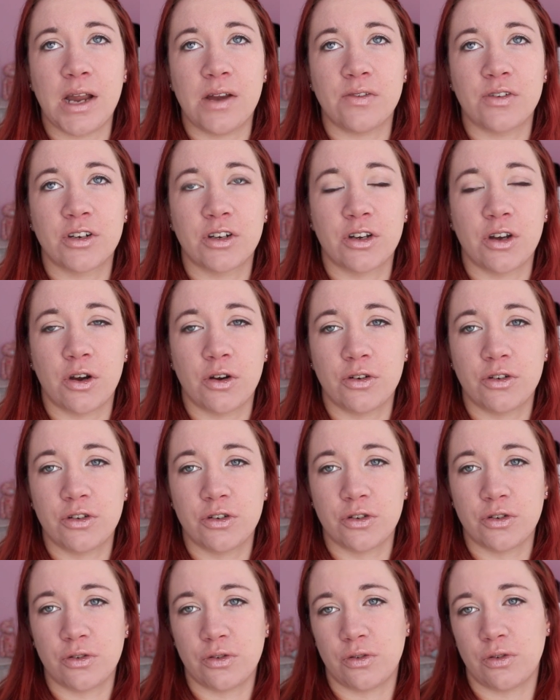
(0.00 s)
have to go
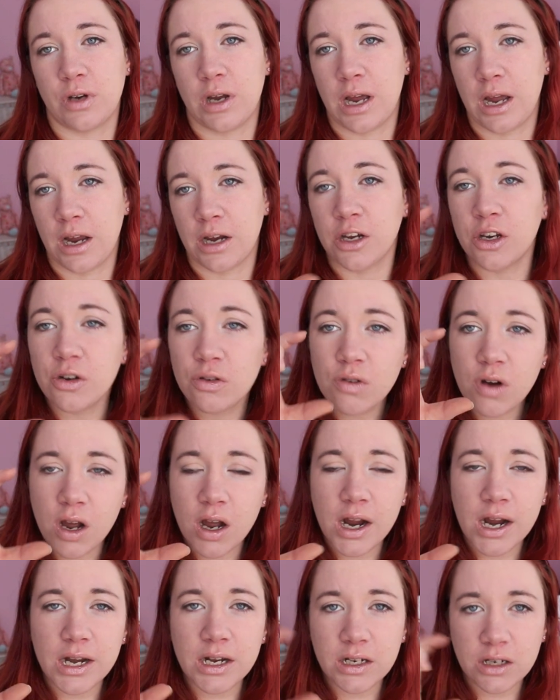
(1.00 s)
do
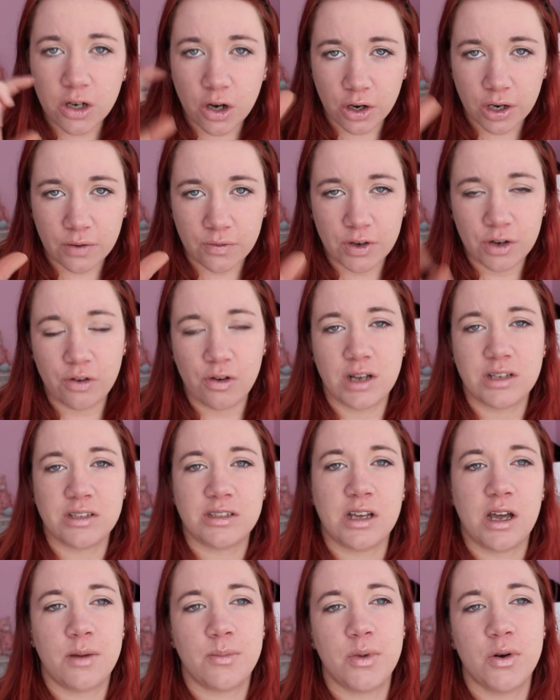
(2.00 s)
urine, go give a urine
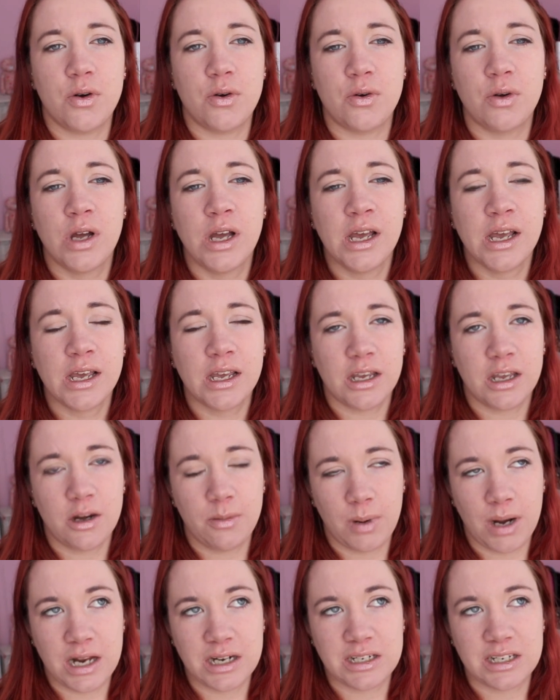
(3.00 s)
sample, get a
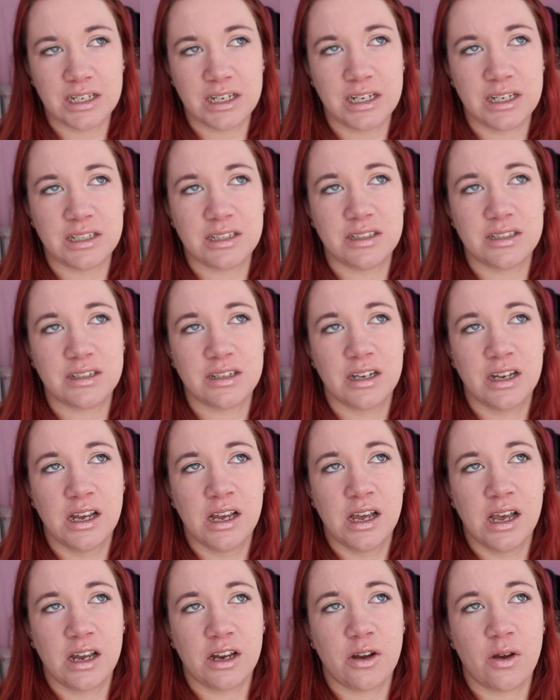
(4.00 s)
blood test,
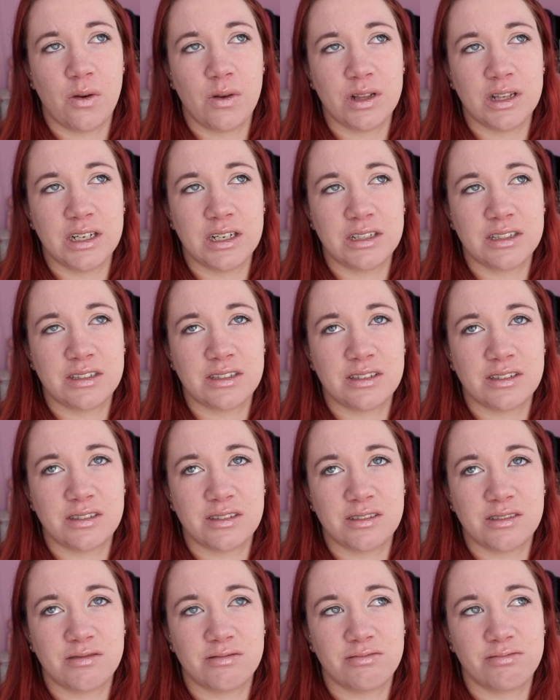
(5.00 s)
go on
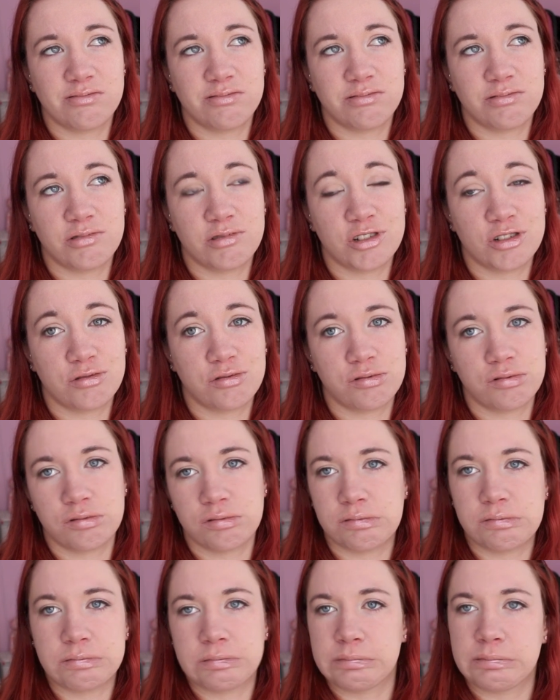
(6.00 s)
this
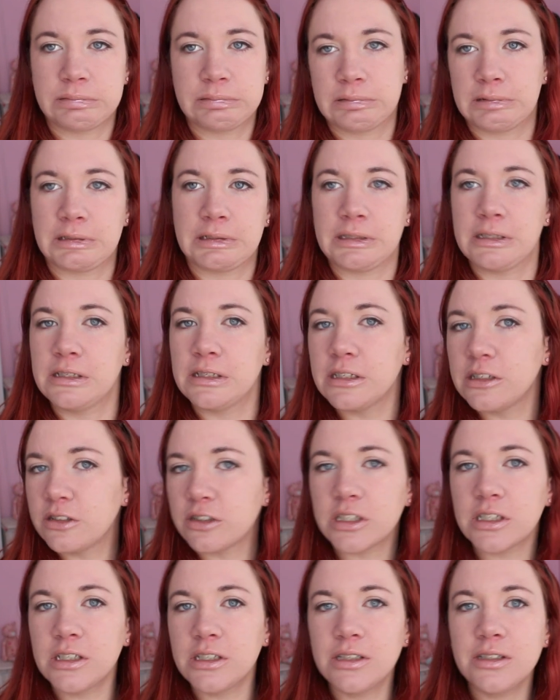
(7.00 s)

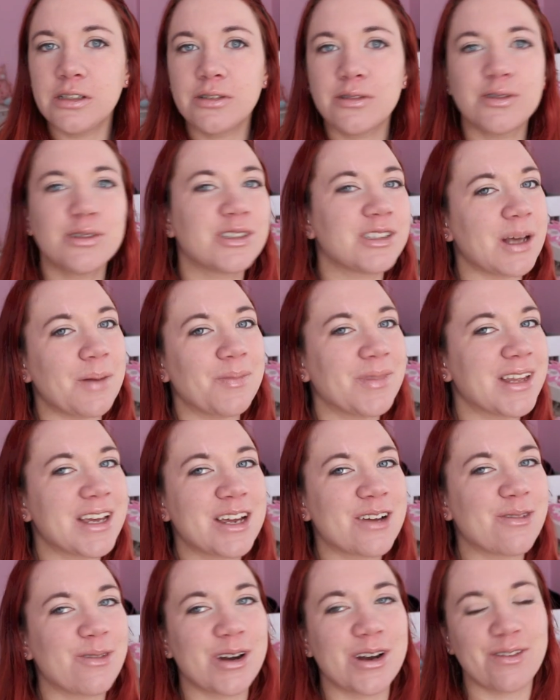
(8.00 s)
CTG or
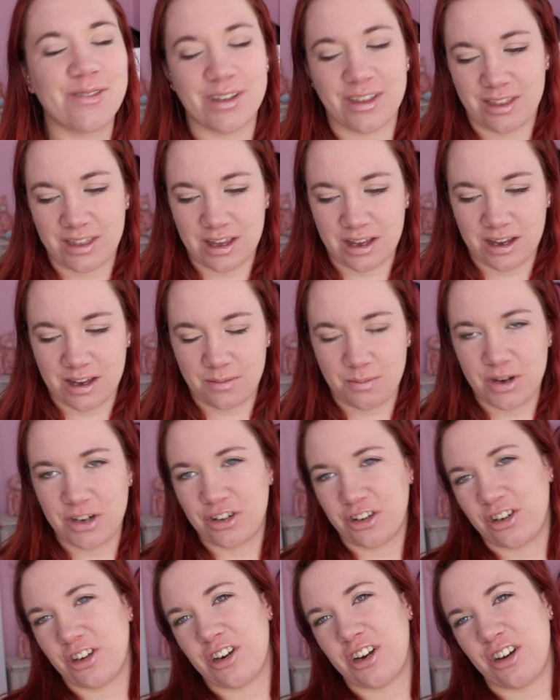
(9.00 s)
something, whatever the thing that
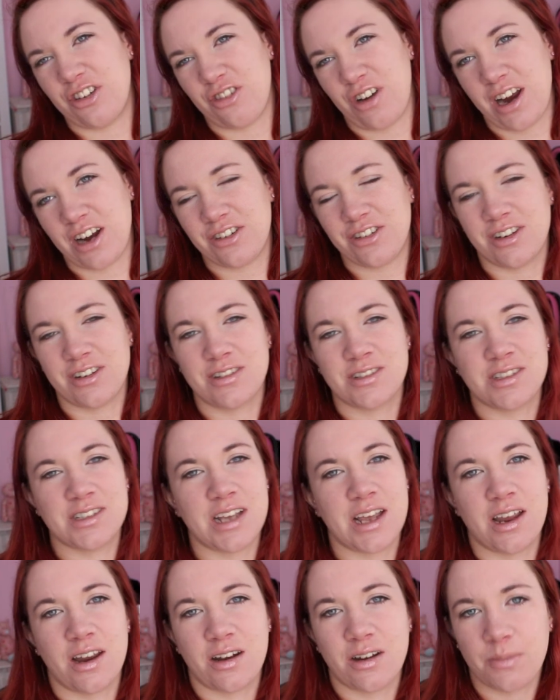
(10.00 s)
measures contractions
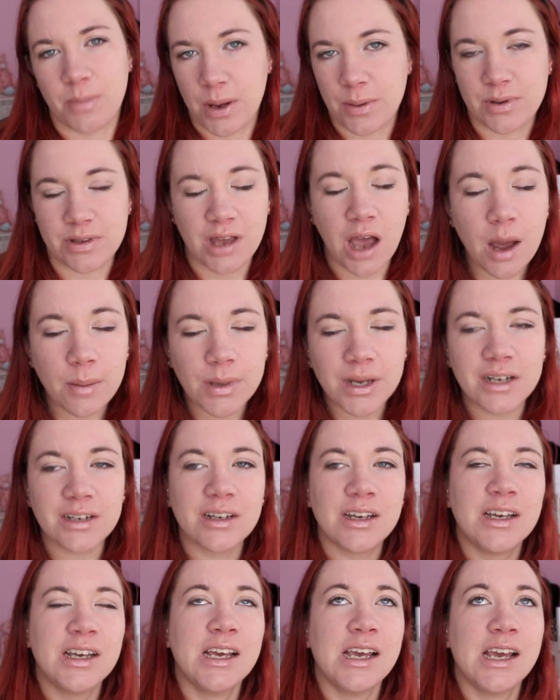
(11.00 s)
and baby's
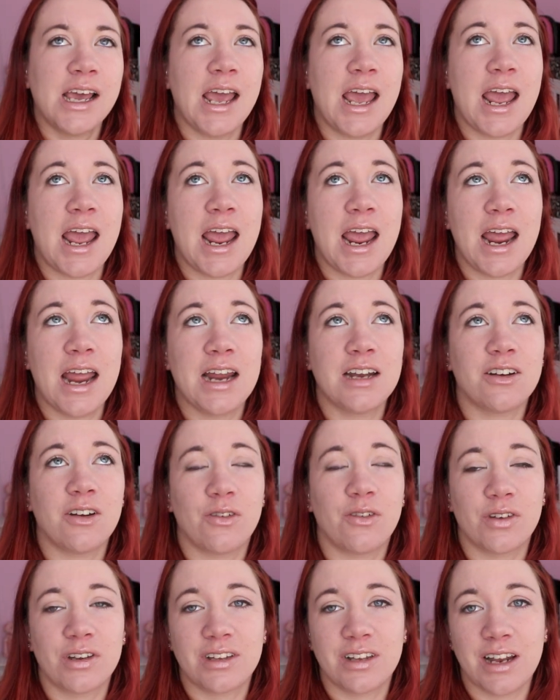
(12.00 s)
heartbeat, and
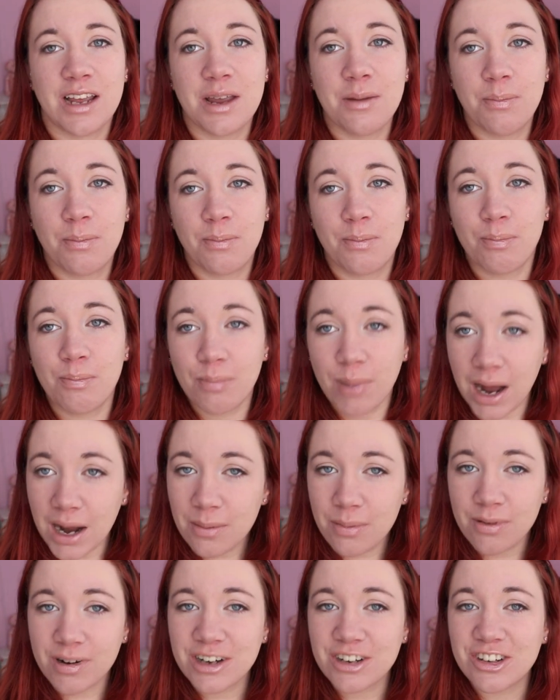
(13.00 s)
obviously
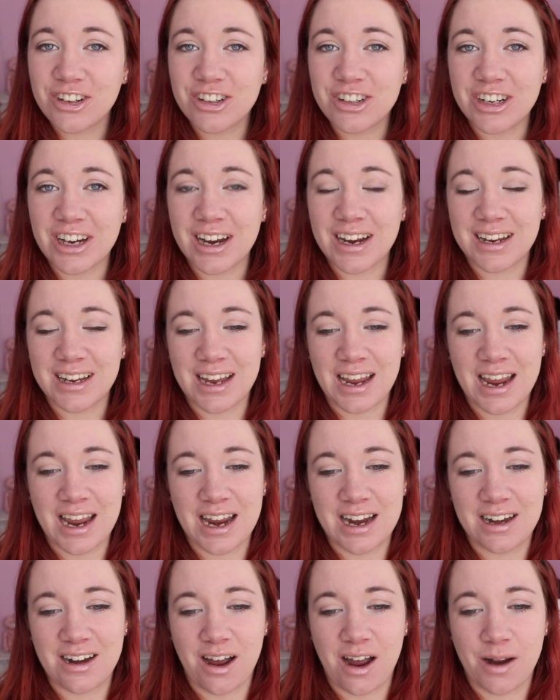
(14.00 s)
blood pressure check.
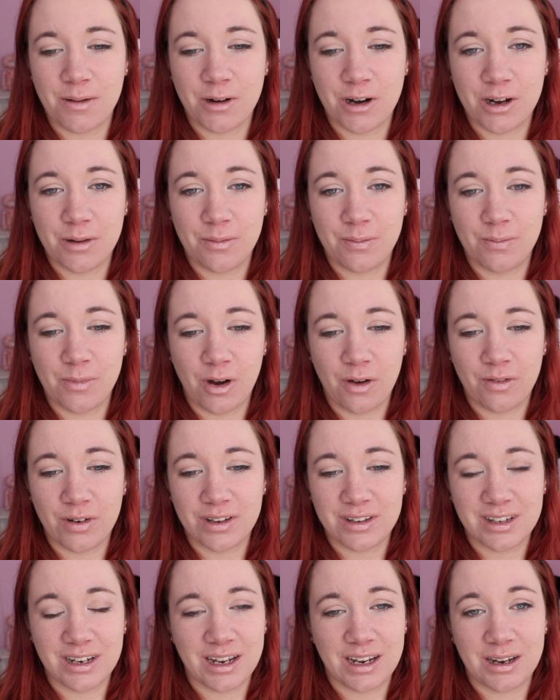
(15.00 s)
And I'm gonna
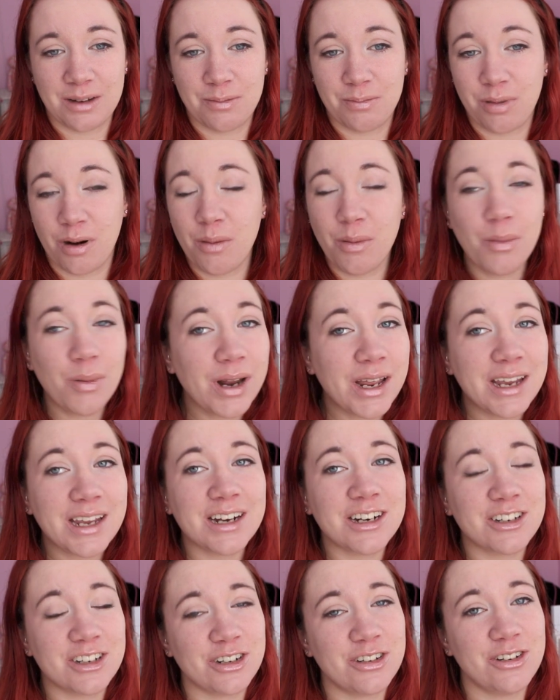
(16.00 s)
obviously probably
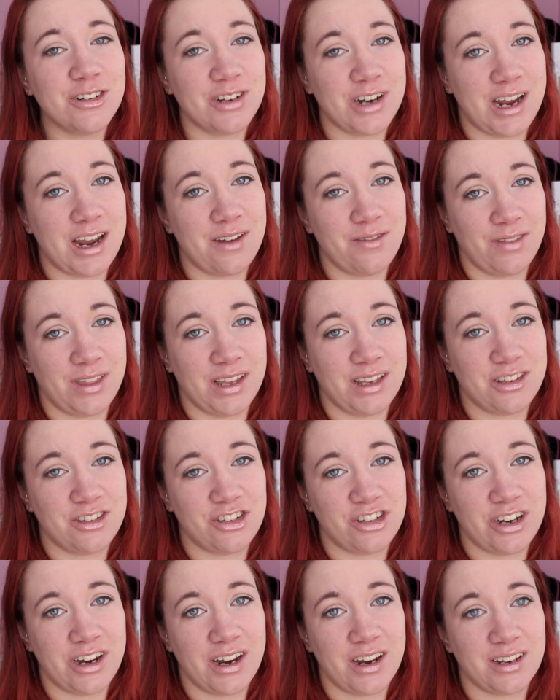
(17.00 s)
continue to have these
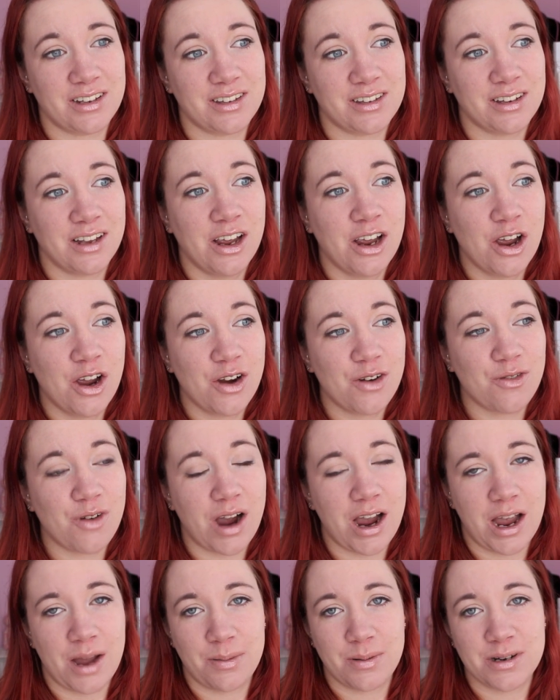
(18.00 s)
checks
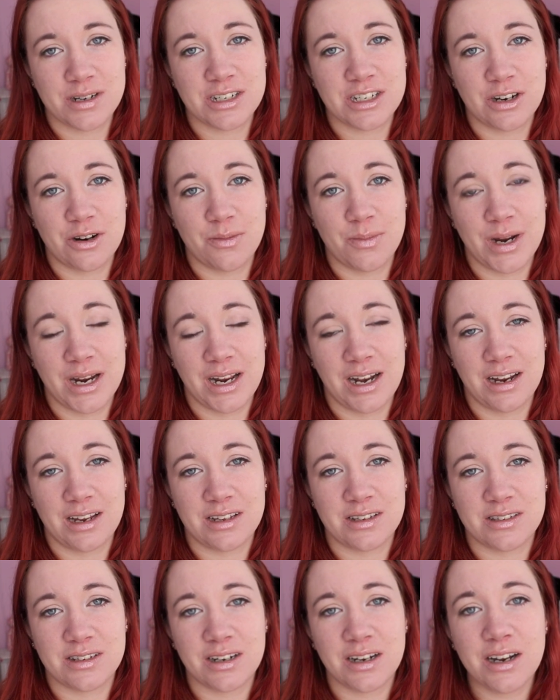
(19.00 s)
right up until Mila
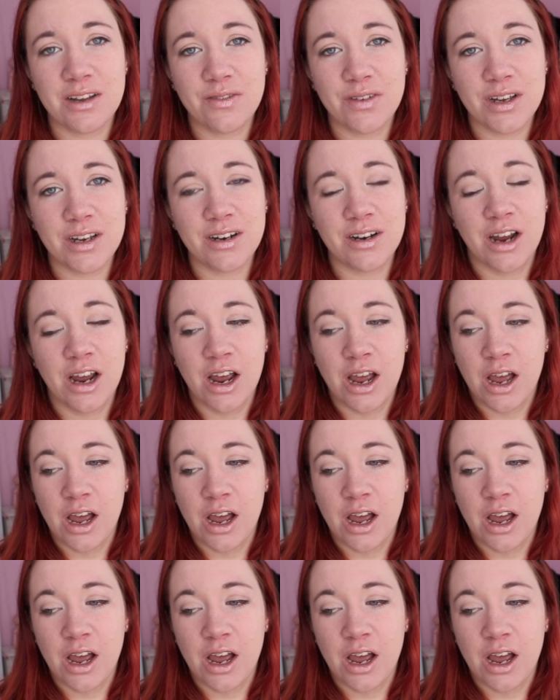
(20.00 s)
is delivered,